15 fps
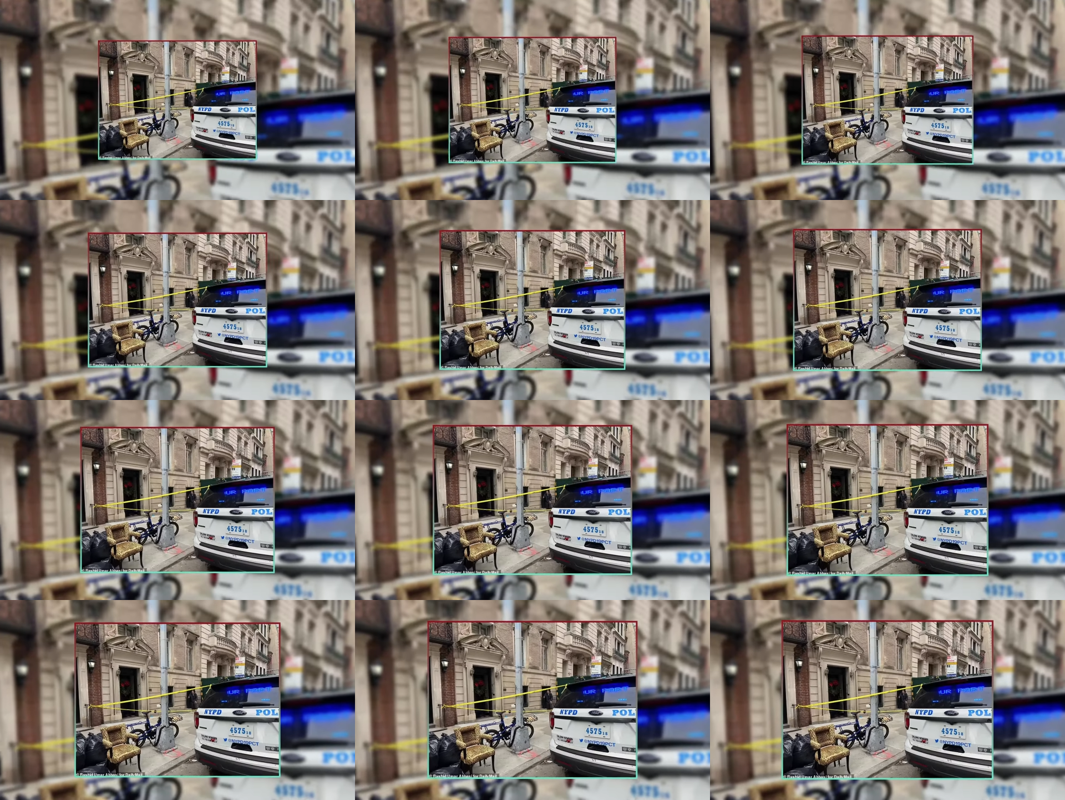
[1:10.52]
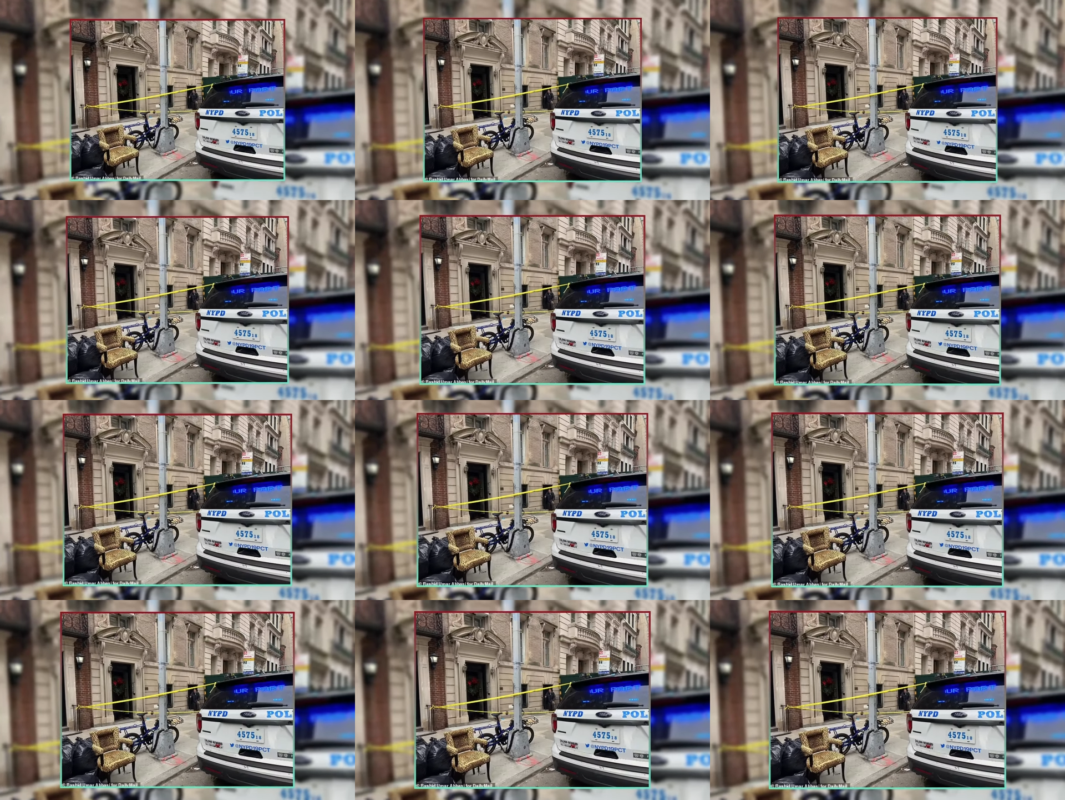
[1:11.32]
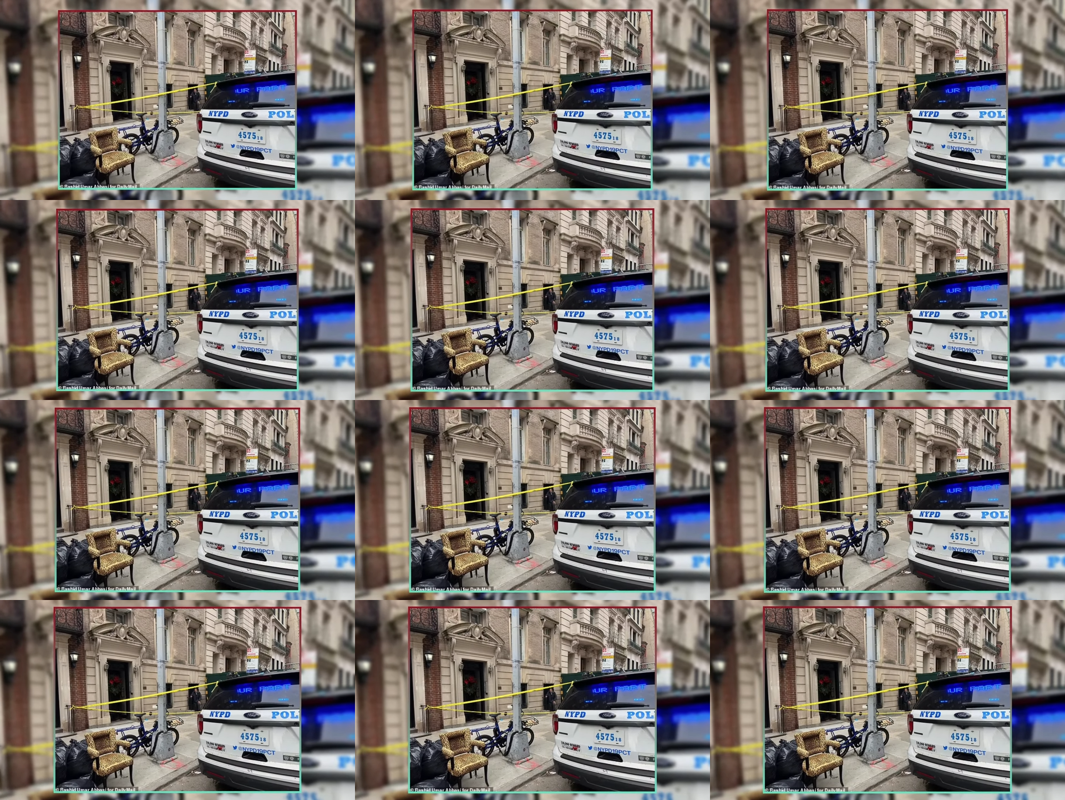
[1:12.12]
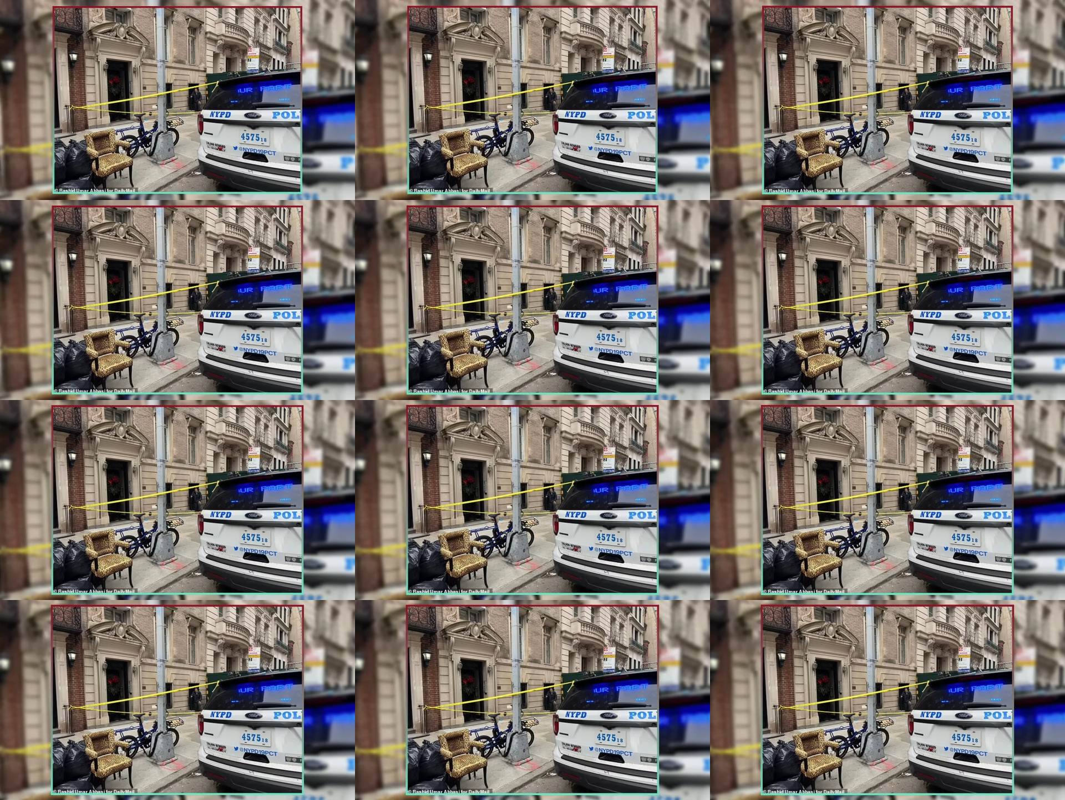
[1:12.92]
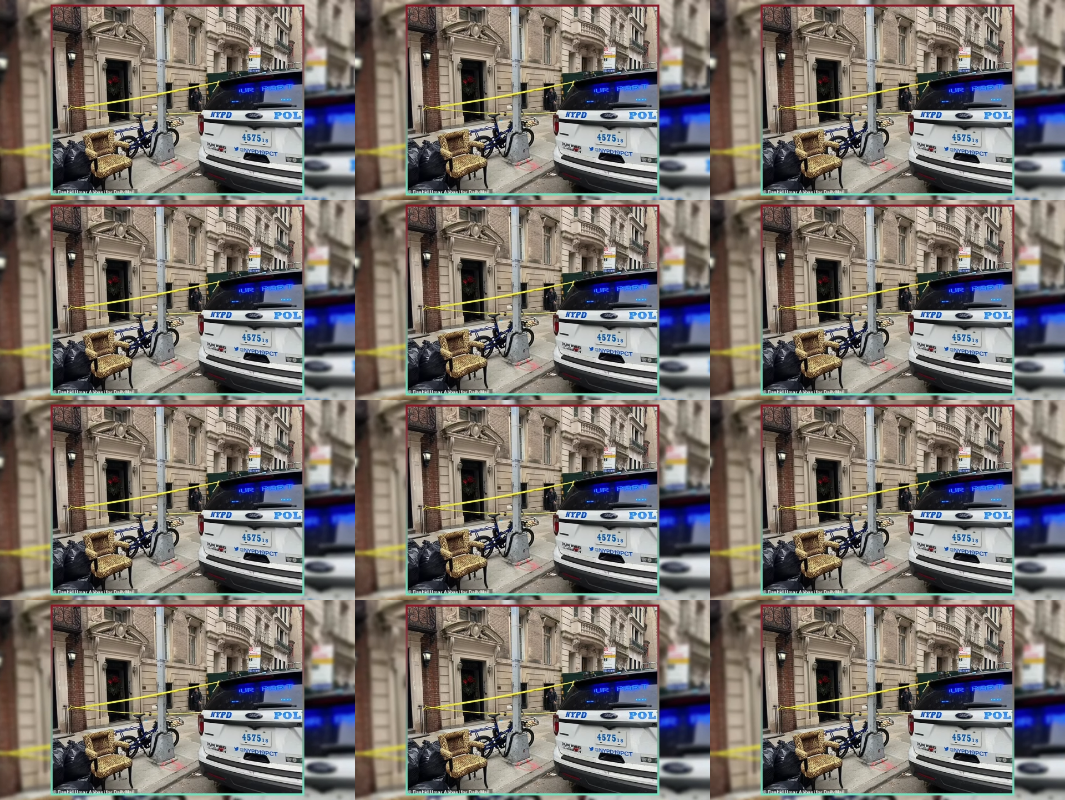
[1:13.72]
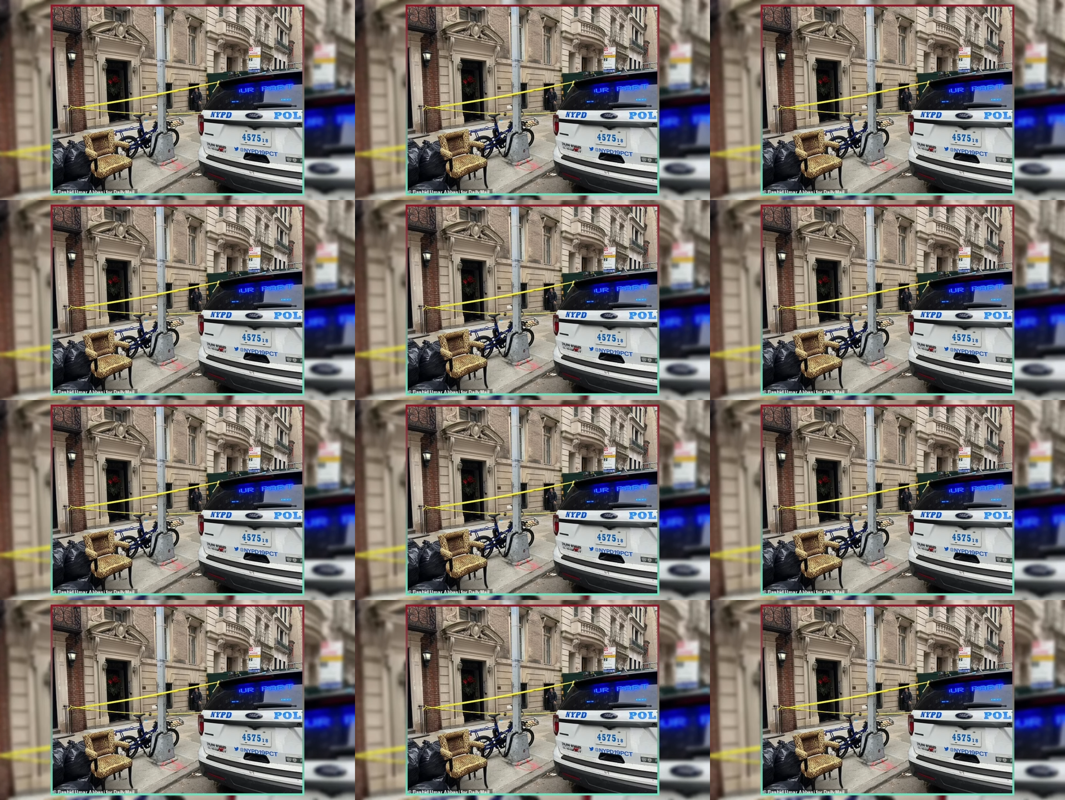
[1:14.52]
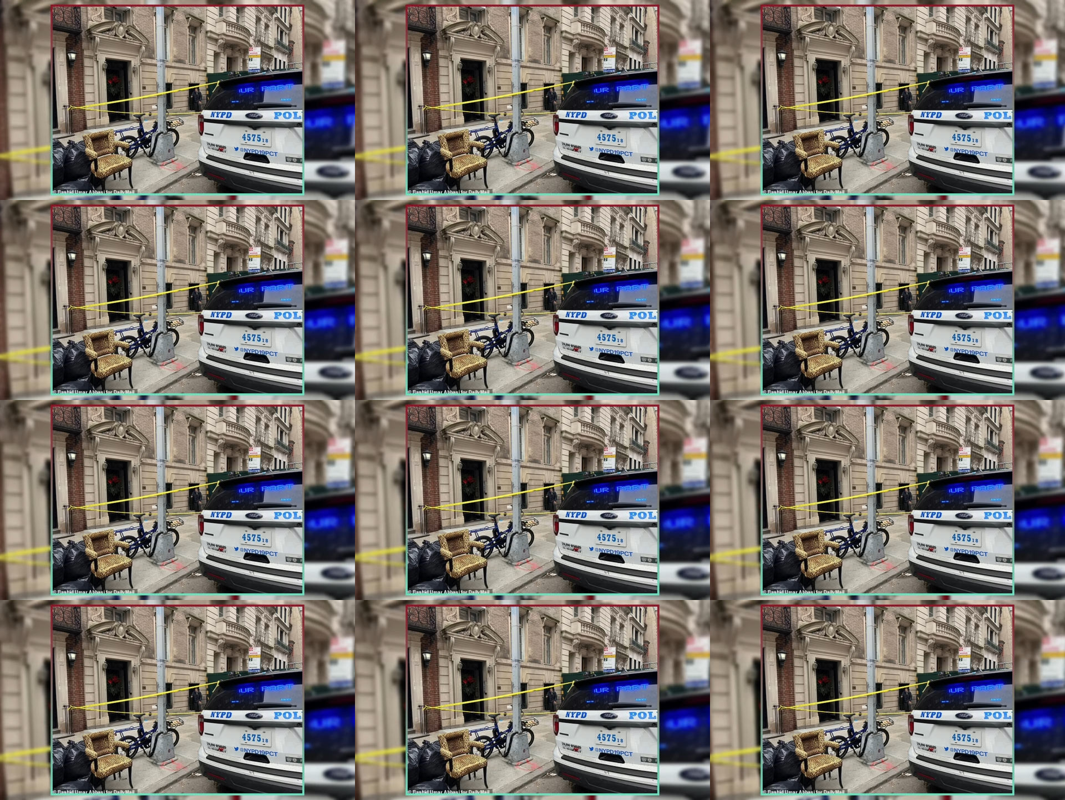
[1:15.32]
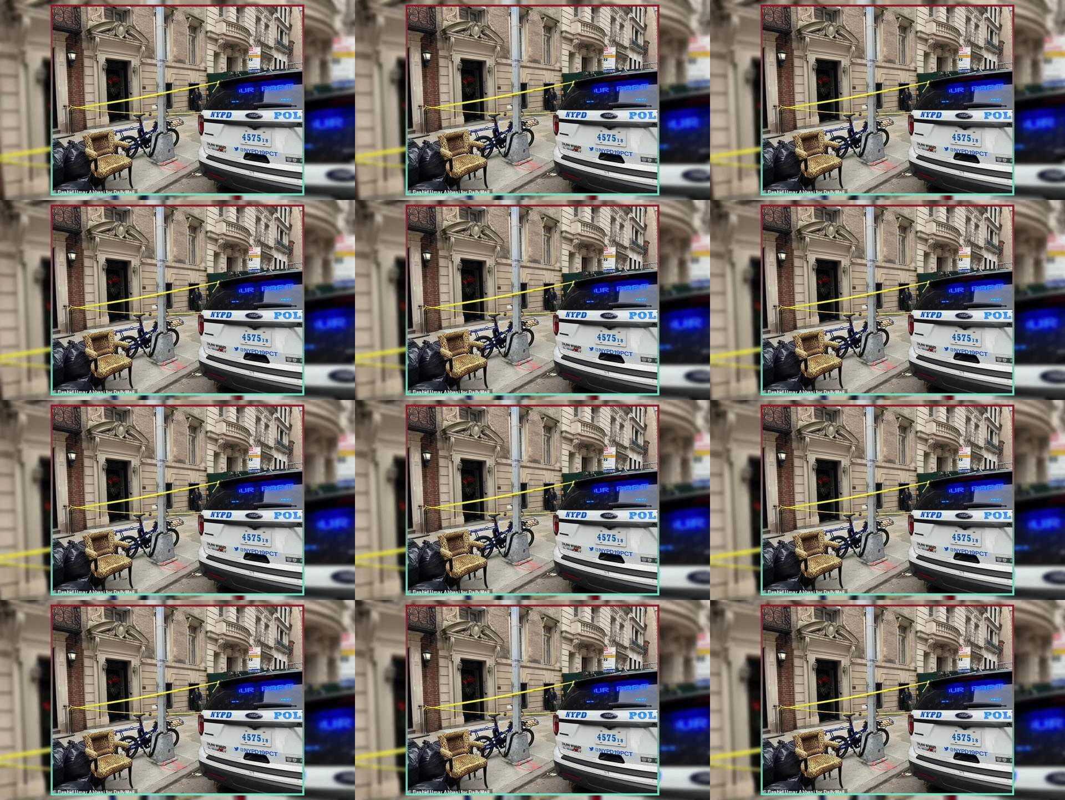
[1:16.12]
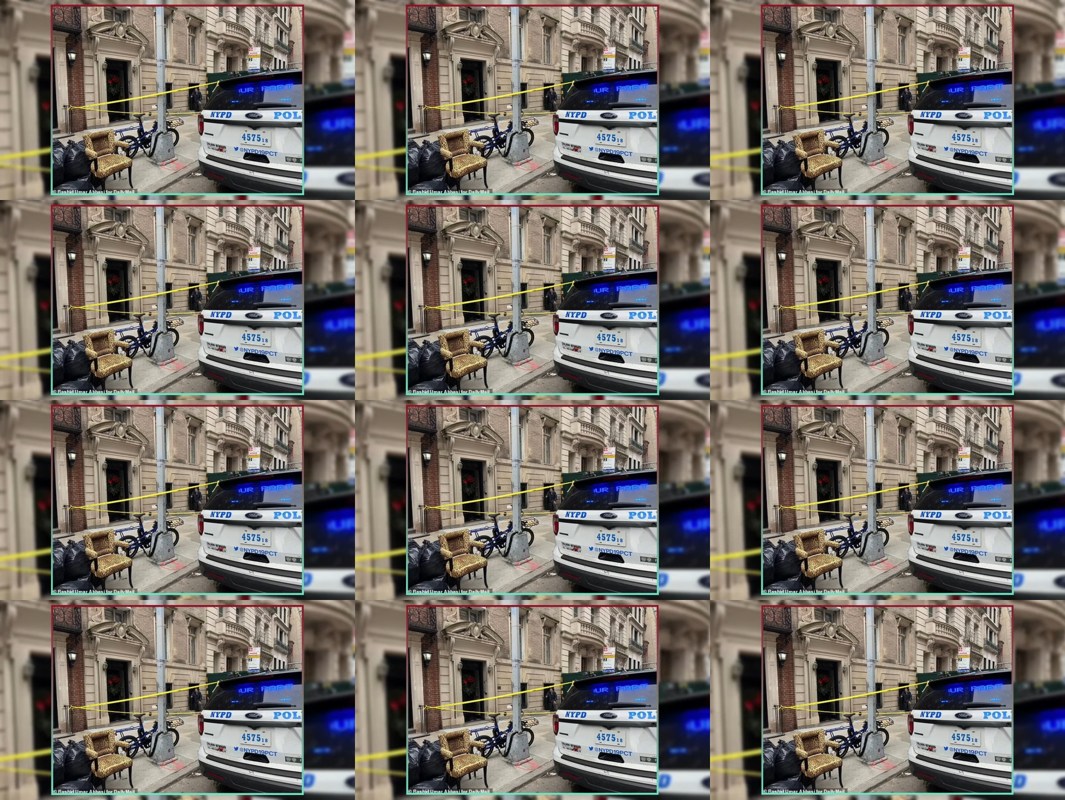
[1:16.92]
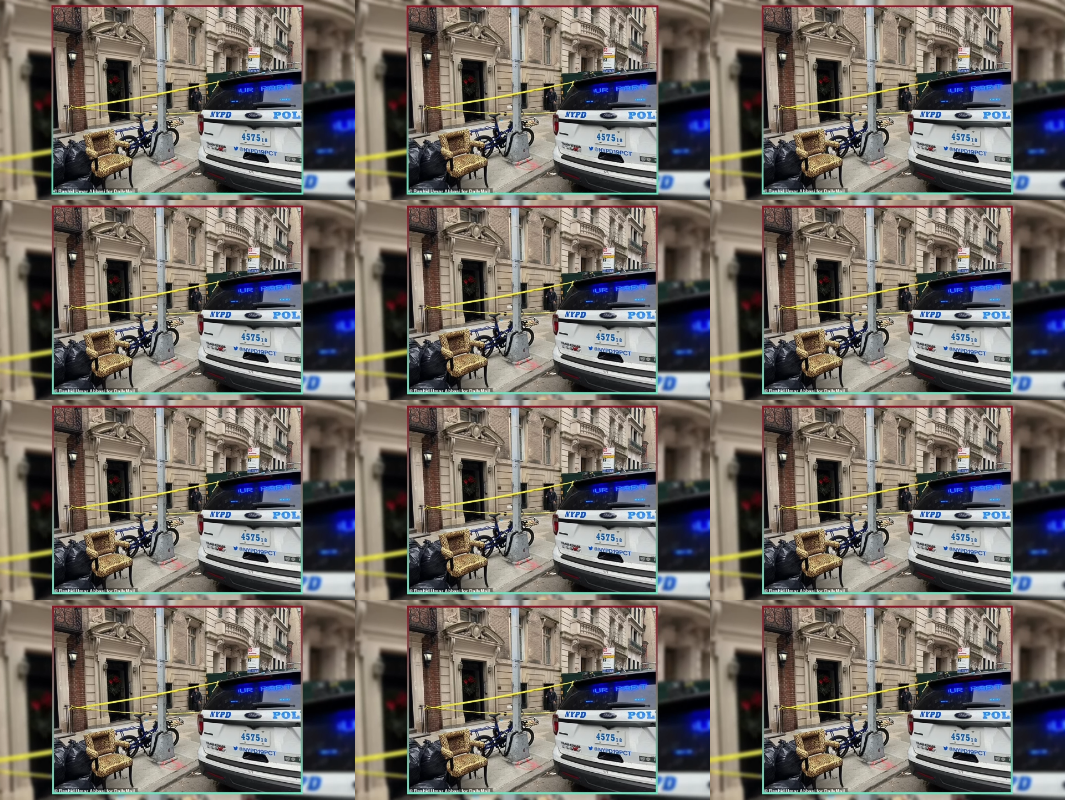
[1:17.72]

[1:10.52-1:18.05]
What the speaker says: No face is visible, so there are no lips to read.